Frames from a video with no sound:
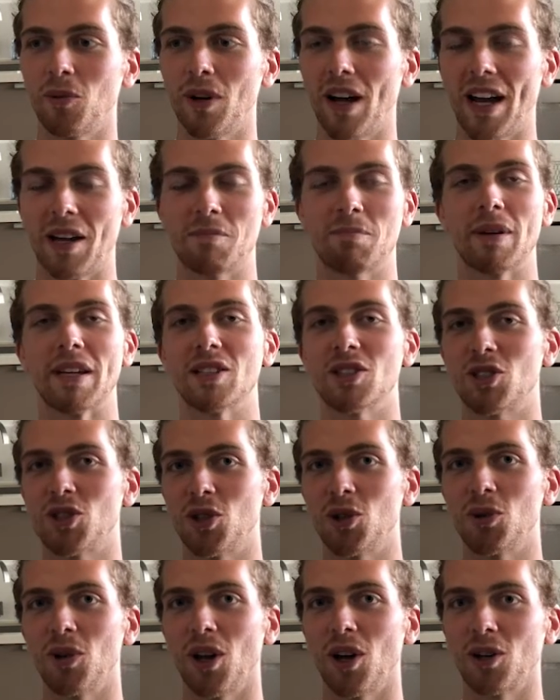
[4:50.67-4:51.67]
had been
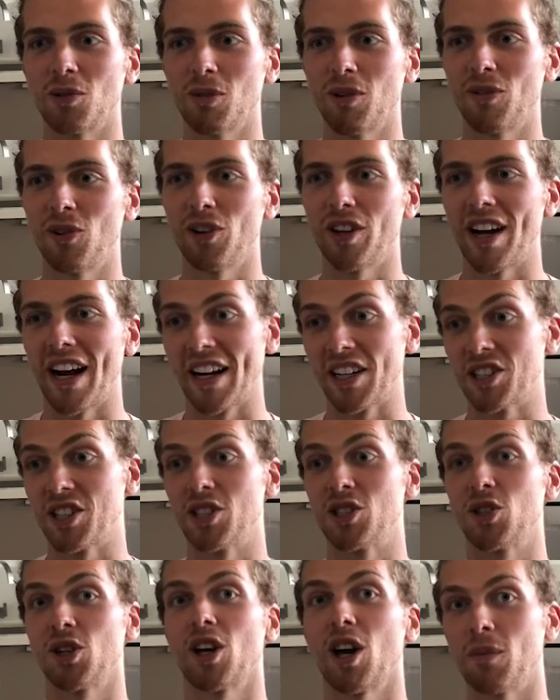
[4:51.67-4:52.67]
too long before that it
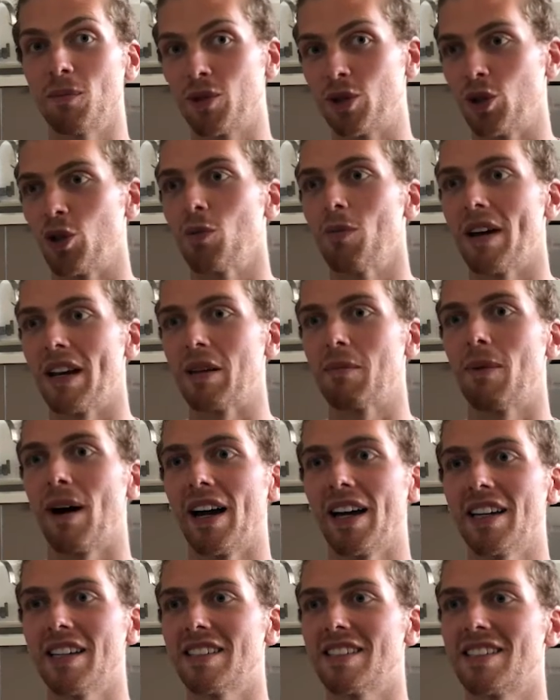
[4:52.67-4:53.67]
actually took up too many
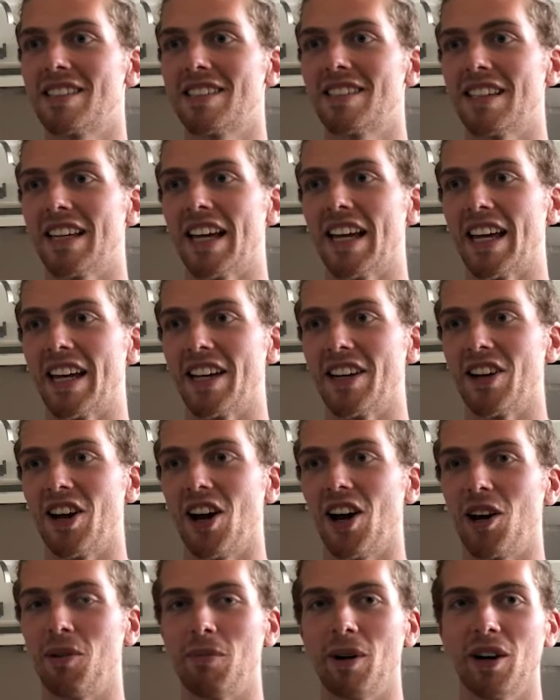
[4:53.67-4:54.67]
bytes in
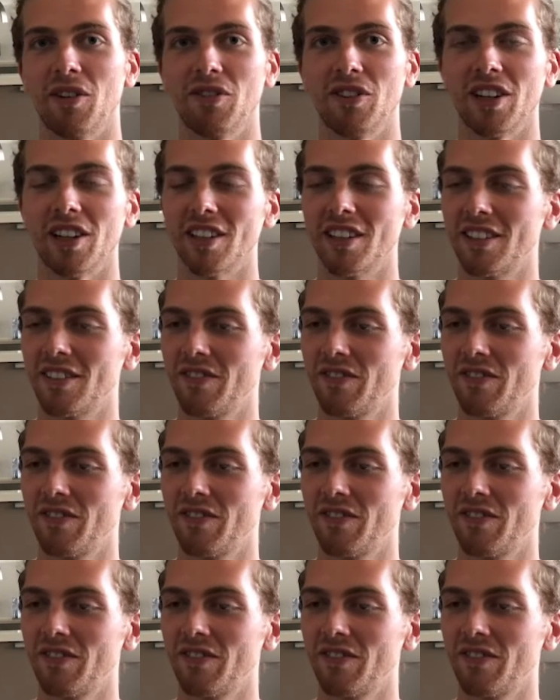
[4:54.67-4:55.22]
our buffer.